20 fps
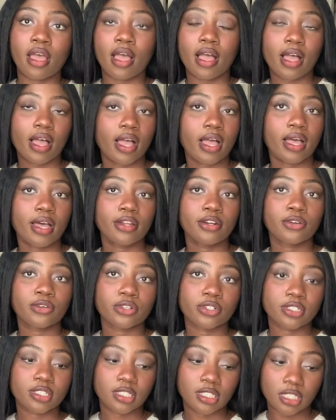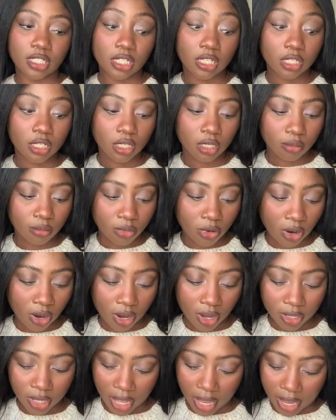had or seen a
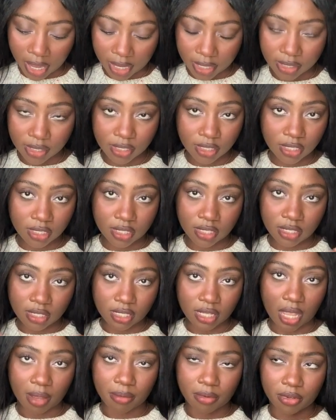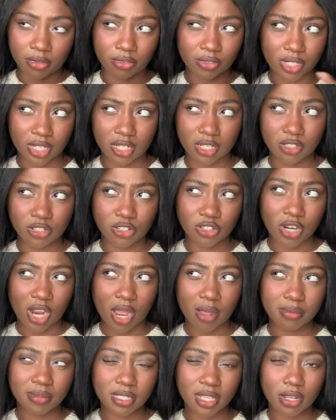bra that has these type of like
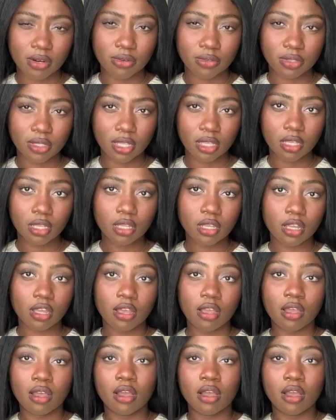straps, I don't think.